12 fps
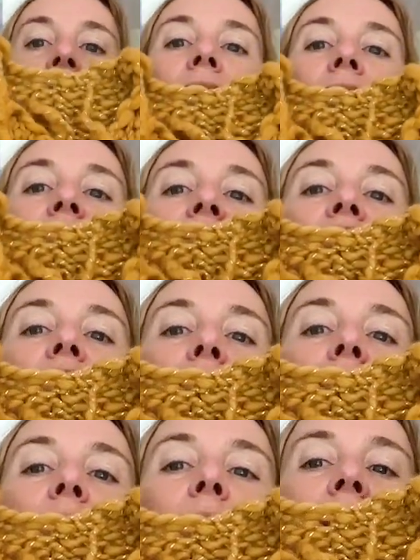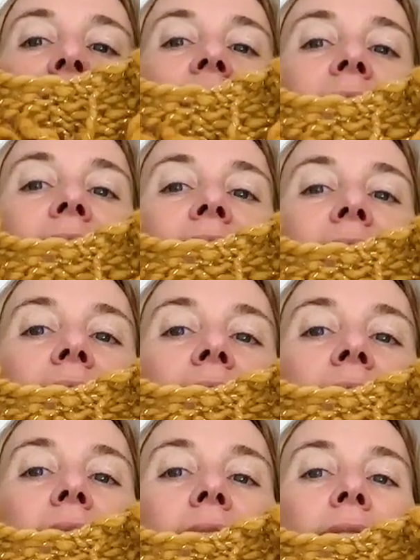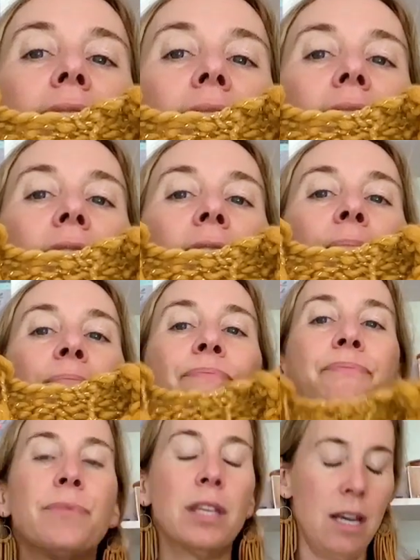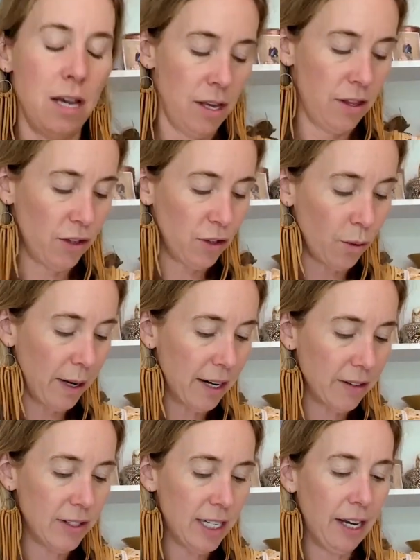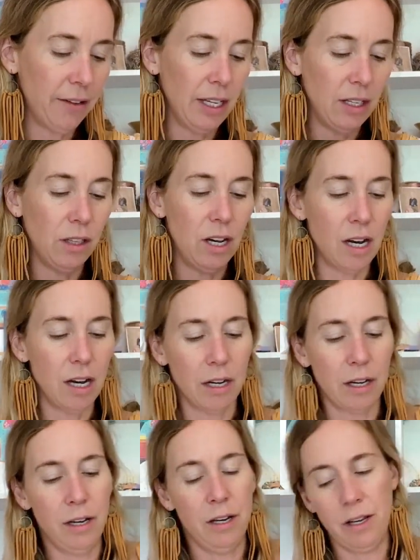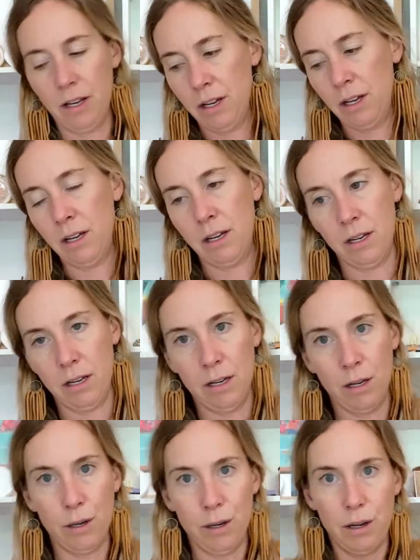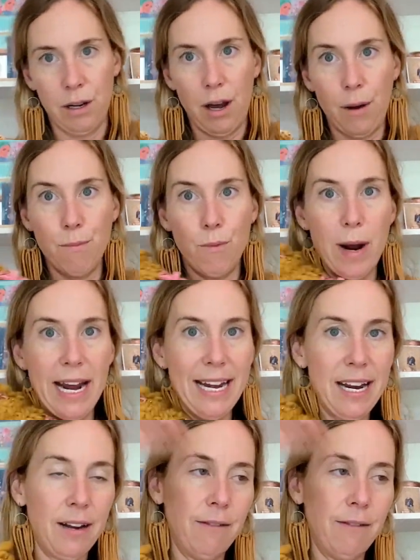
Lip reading: so you can see the squares and how they look. I'm waiting